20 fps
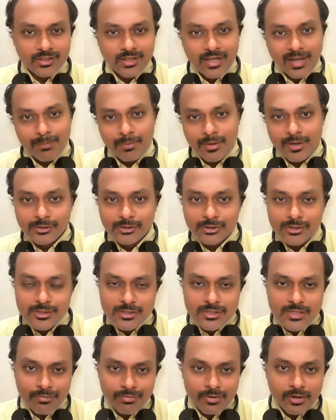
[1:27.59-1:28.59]
Time crunch
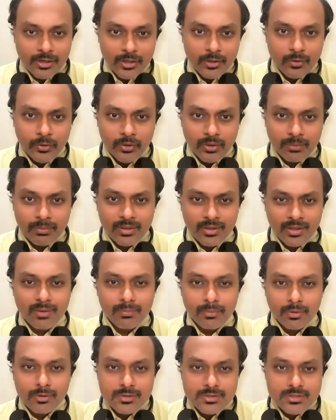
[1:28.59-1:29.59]
is definitely going to be there
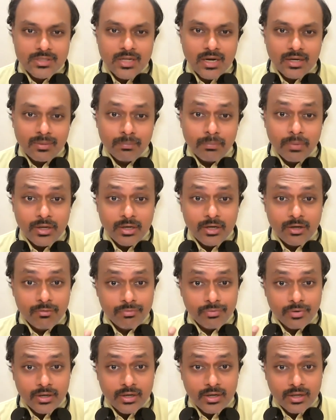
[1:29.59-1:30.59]
because that many
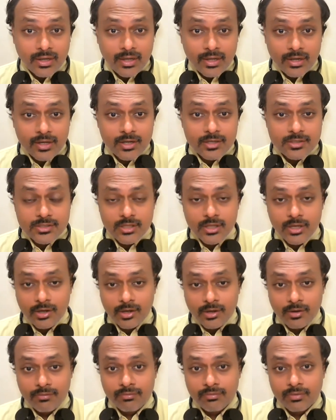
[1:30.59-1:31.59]
different areas they
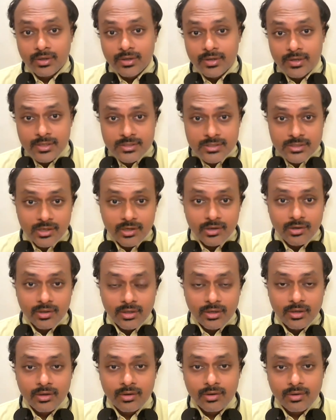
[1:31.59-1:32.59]
have tested
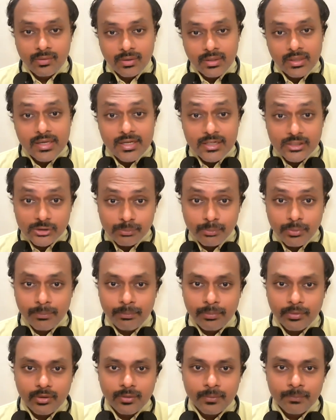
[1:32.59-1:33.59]
in each
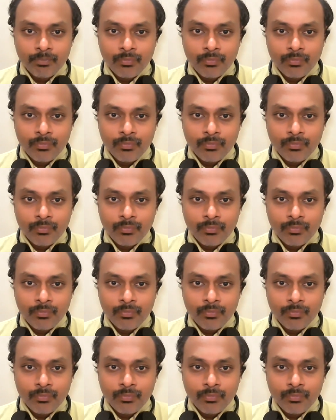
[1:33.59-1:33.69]
paper.